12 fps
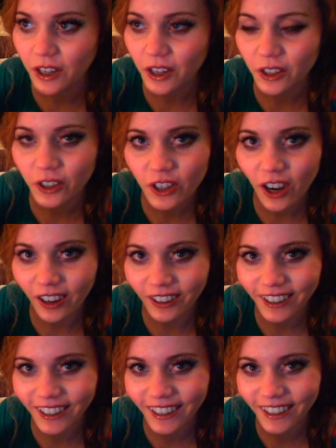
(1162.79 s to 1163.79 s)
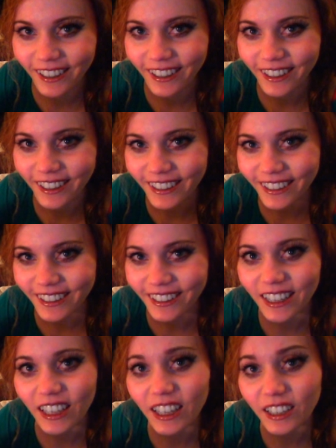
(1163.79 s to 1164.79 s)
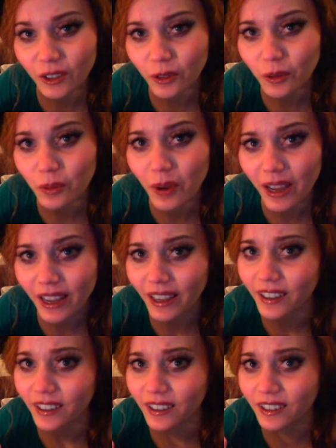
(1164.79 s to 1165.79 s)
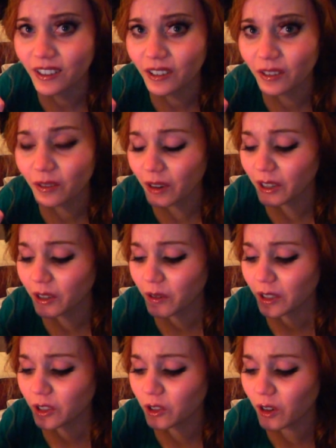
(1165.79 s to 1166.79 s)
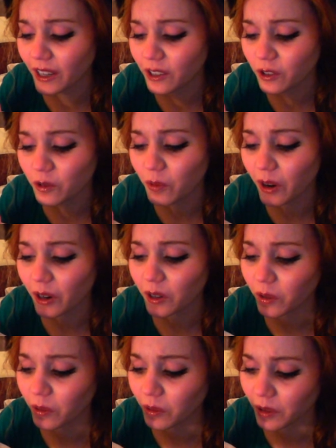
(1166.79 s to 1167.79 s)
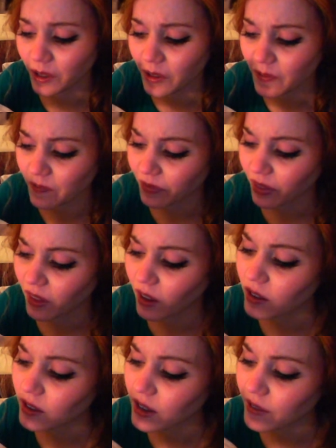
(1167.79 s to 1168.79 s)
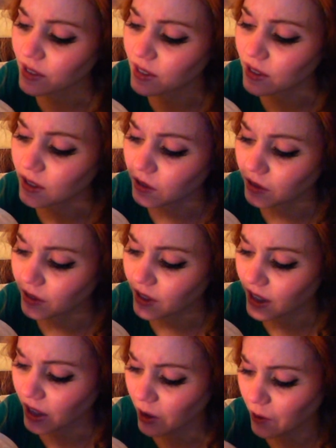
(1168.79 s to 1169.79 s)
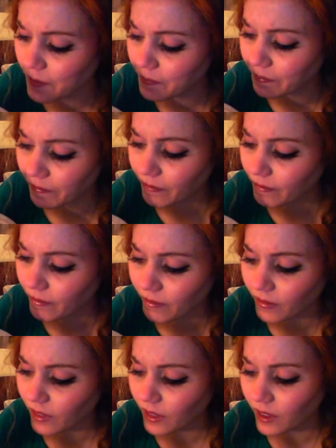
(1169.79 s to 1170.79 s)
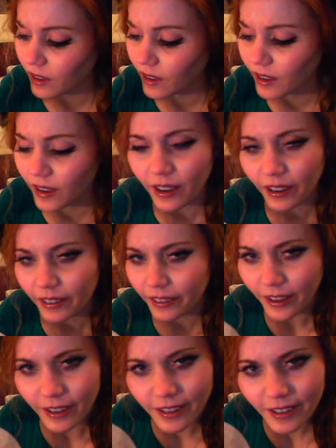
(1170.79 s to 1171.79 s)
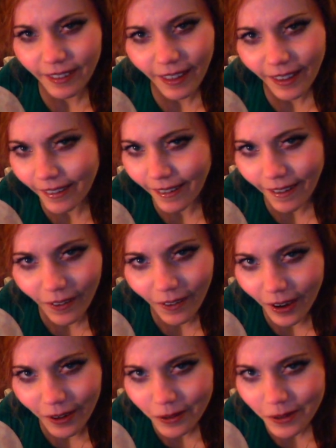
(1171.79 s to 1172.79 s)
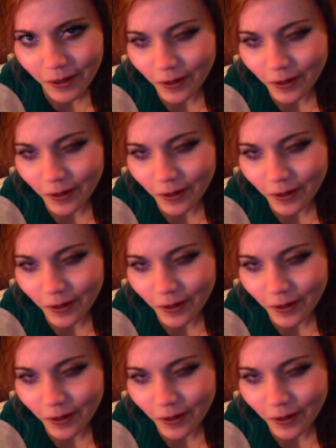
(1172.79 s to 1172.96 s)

junk in the way when you are trying to wear clothing. That's the little thing here. It doesn't let air out,